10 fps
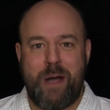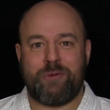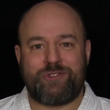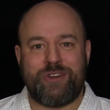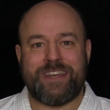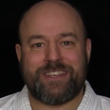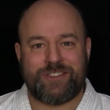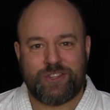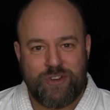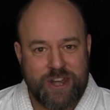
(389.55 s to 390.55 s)
That was
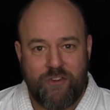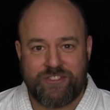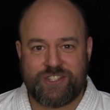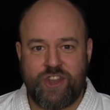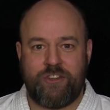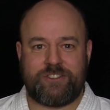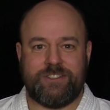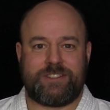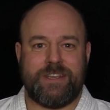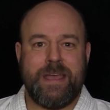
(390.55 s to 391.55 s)
written off as
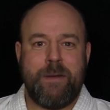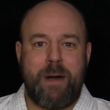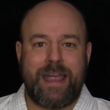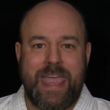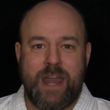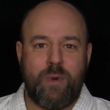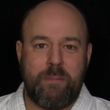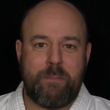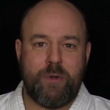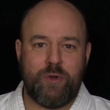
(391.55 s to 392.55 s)
nonsense by Ken
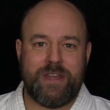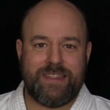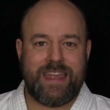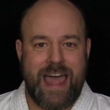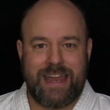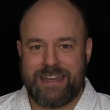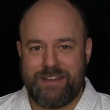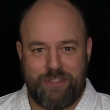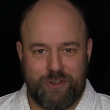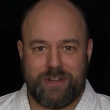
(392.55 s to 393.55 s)
Wamabuni in the
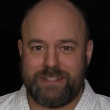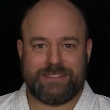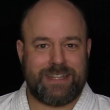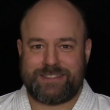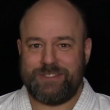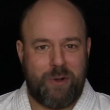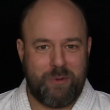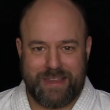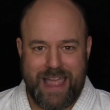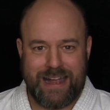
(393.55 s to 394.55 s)
1930s. That's not
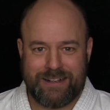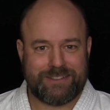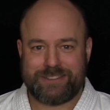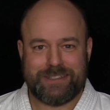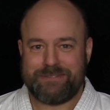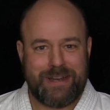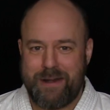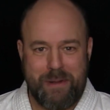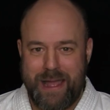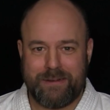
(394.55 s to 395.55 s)
what the angles are
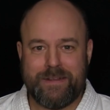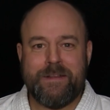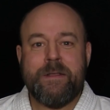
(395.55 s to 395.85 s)
about.